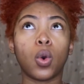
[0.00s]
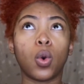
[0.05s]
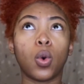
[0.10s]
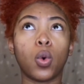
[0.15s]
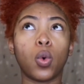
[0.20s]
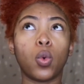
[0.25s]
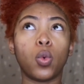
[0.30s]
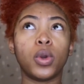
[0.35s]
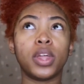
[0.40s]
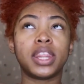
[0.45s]

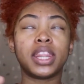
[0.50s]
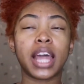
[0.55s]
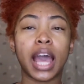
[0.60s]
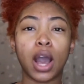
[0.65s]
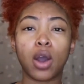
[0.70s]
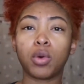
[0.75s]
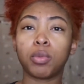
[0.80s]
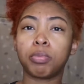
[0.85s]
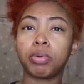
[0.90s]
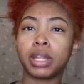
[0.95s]

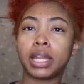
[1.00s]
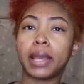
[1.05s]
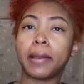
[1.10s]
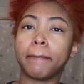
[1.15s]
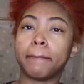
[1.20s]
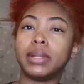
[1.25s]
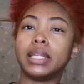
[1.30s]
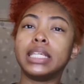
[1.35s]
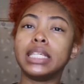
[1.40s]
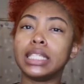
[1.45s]
without putting
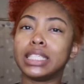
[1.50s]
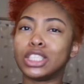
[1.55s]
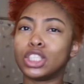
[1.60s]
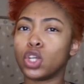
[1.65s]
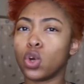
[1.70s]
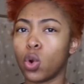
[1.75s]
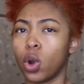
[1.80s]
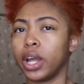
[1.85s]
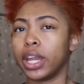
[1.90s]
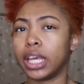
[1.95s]
bleach
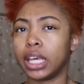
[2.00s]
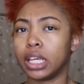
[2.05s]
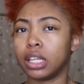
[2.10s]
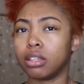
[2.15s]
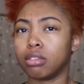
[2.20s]
on it.